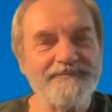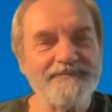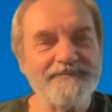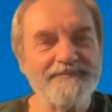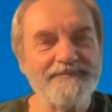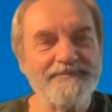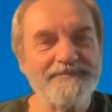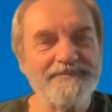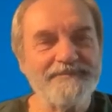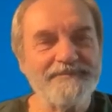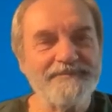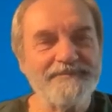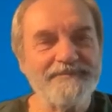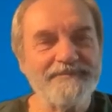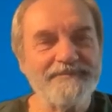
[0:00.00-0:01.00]

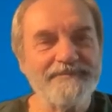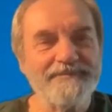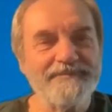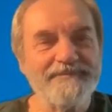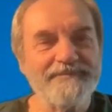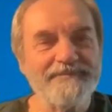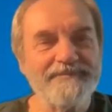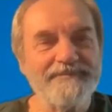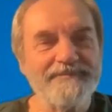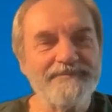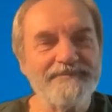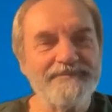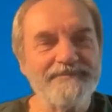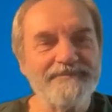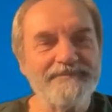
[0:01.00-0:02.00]

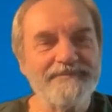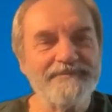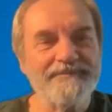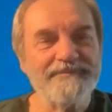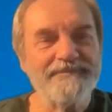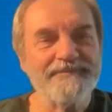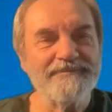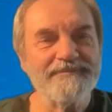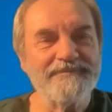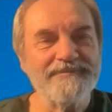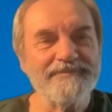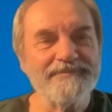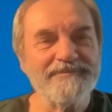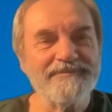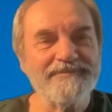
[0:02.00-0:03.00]

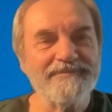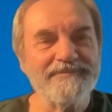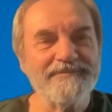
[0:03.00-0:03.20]
No words are spoken by the person on screen.